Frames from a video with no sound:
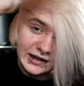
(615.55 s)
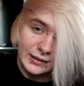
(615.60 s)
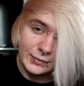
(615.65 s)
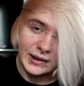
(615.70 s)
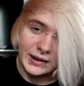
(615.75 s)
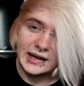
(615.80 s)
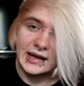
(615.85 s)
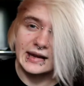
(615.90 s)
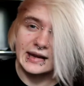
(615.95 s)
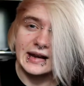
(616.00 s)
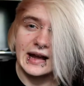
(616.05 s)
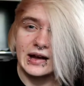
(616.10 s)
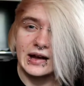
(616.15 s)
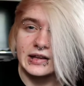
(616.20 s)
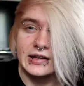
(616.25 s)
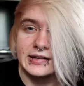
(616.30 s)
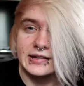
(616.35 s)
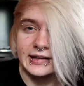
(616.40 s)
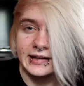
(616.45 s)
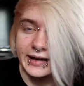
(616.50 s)
at my hair now,
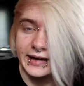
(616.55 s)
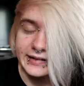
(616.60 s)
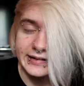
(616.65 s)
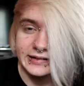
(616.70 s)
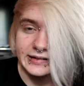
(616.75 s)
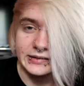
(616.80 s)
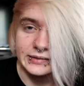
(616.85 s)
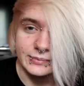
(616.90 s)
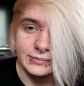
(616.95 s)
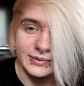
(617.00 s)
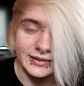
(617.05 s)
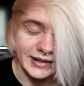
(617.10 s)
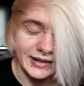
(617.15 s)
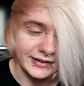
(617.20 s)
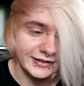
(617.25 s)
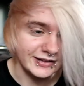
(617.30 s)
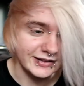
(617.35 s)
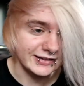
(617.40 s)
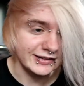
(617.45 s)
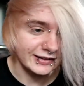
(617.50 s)
you'd think I didn't, but
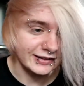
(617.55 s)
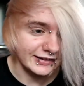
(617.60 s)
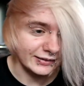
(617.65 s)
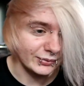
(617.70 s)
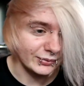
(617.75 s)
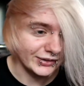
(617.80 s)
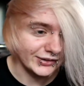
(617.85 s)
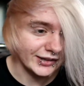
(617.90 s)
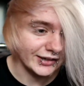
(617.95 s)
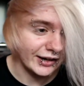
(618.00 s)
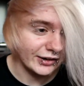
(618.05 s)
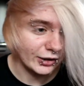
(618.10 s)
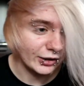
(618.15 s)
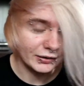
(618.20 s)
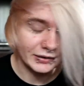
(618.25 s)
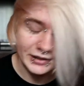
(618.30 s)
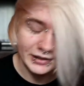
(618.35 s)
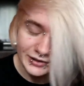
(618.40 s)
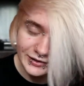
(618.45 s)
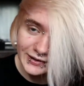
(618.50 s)
that's just because it was dyed
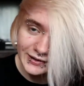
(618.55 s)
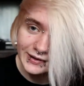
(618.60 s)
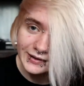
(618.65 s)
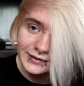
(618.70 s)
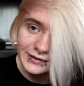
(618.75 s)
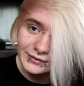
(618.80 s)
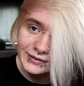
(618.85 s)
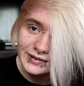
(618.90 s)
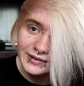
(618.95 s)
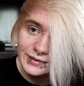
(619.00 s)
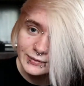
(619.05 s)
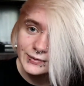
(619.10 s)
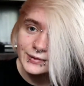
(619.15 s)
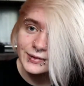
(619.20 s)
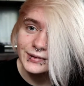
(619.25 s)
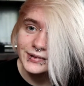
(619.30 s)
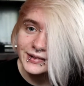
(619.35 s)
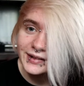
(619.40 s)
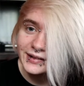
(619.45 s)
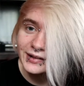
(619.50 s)
orange and it's really
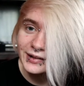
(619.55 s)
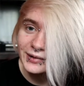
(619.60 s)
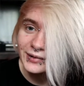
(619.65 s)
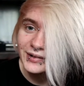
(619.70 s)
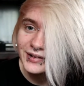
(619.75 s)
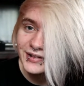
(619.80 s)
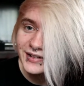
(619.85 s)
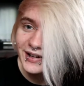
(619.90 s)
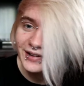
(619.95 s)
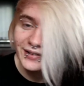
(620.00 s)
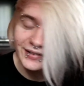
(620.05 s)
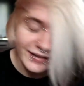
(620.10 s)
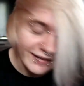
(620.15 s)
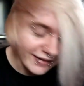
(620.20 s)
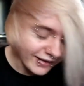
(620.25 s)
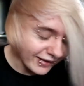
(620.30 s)
difficult to get the orange out.